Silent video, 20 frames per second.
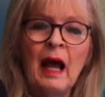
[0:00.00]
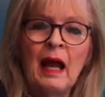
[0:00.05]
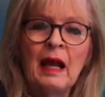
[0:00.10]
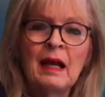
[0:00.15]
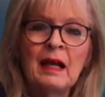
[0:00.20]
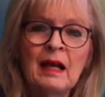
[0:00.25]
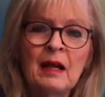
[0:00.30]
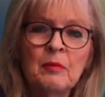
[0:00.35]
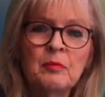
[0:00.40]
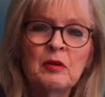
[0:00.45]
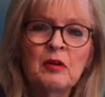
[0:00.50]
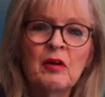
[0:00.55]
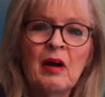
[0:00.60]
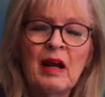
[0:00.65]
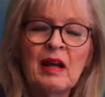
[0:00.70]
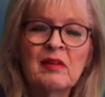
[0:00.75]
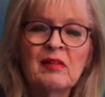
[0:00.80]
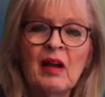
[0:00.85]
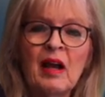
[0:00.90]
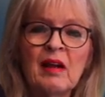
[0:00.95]

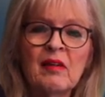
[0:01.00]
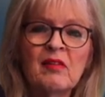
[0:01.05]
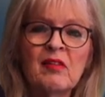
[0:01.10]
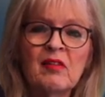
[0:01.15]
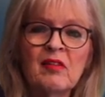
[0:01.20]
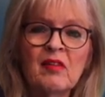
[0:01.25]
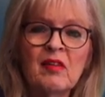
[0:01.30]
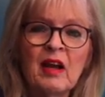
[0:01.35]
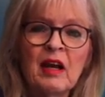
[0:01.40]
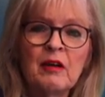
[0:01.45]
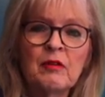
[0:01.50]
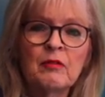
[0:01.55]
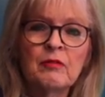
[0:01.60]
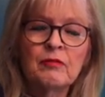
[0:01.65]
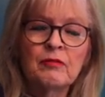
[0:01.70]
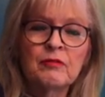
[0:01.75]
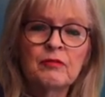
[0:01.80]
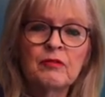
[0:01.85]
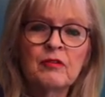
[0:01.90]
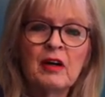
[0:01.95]
liberate and set
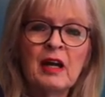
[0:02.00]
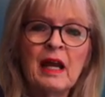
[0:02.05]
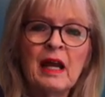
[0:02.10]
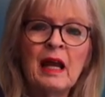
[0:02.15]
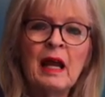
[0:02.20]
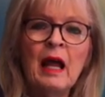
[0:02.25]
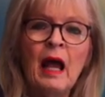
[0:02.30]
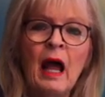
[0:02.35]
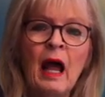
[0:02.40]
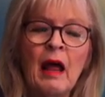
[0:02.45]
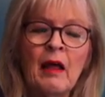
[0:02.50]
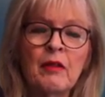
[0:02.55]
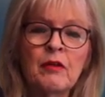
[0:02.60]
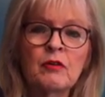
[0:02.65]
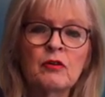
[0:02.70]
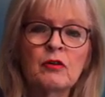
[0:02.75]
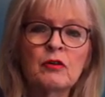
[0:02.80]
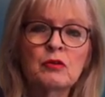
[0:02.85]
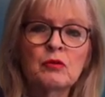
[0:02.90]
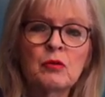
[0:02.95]
free
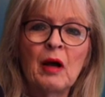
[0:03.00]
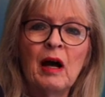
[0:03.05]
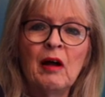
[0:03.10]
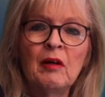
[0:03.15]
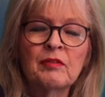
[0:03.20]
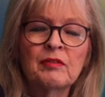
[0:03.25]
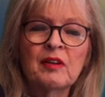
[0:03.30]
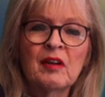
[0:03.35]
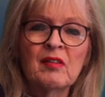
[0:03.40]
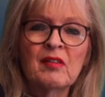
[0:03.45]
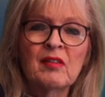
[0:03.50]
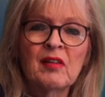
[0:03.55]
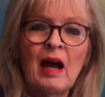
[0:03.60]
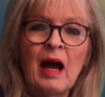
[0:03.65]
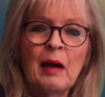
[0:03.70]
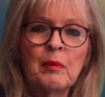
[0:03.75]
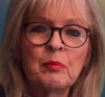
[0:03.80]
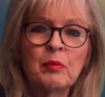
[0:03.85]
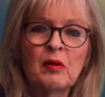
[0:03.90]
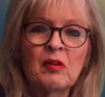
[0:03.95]
through 12
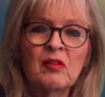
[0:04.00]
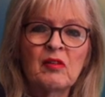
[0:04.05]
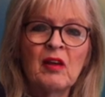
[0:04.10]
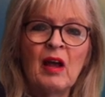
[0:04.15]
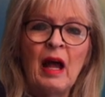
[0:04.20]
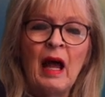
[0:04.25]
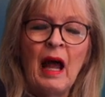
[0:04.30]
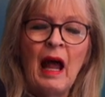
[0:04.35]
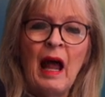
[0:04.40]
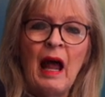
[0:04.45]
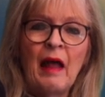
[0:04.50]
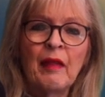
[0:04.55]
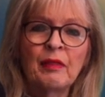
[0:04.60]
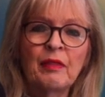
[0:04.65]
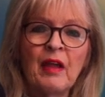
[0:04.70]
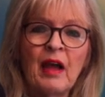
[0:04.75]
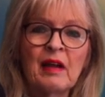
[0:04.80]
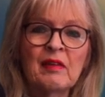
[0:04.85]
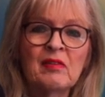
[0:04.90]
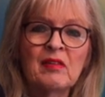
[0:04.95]
disciples at
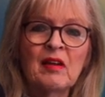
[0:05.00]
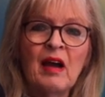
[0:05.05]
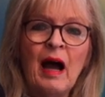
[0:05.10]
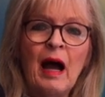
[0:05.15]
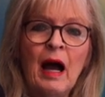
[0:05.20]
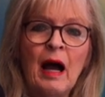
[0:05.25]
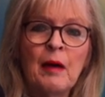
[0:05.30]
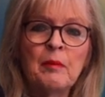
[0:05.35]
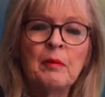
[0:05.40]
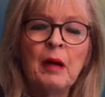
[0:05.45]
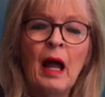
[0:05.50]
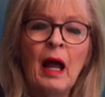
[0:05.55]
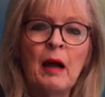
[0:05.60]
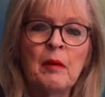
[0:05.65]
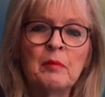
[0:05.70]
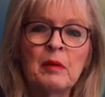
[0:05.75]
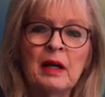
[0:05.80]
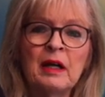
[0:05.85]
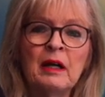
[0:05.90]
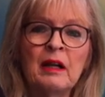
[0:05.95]
that time.
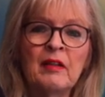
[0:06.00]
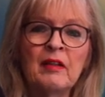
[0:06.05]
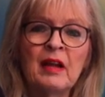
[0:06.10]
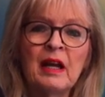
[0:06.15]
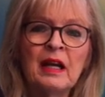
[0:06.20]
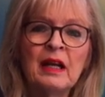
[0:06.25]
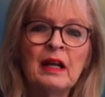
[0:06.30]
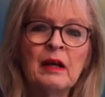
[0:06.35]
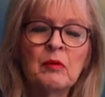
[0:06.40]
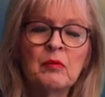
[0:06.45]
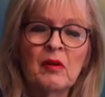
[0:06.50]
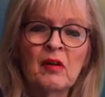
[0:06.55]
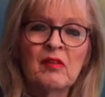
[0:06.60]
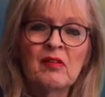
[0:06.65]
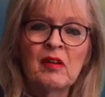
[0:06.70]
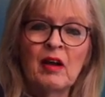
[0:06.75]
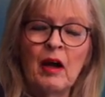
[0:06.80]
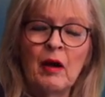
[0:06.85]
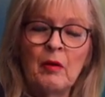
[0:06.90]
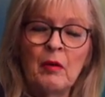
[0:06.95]
But then he
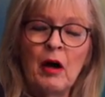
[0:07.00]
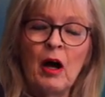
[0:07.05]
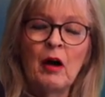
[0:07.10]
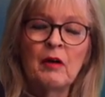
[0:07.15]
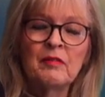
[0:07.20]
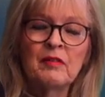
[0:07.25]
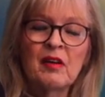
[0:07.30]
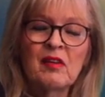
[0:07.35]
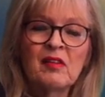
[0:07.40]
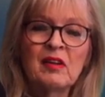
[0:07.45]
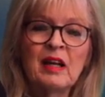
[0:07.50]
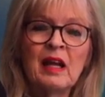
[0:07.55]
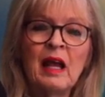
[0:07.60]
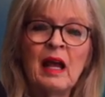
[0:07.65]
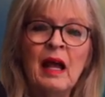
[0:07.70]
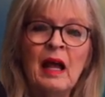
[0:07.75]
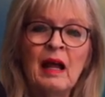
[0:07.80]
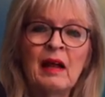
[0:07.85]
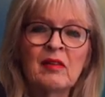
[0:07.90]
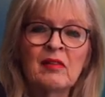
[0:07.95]
was
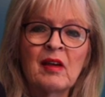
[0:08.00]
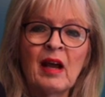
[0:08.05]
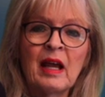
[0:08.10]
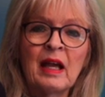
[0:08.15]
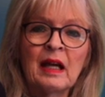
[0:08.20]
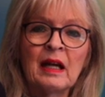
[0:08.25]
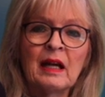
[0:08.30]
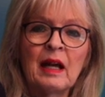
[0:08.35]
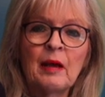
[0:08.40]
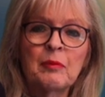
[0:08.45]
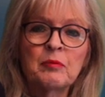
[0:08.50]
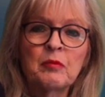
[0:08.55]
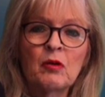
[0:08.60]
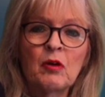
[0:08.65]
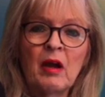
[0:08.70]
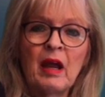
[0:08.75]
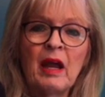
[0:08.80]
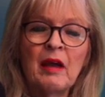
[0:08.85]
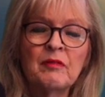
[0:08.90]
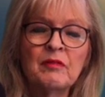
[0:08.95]
obviously taken up
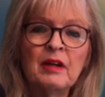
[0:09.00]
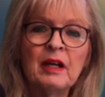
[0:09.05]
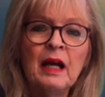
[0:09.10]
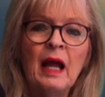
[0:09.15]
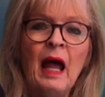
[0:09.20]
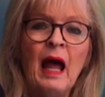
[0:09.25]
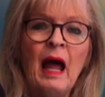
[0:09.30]
to heaven.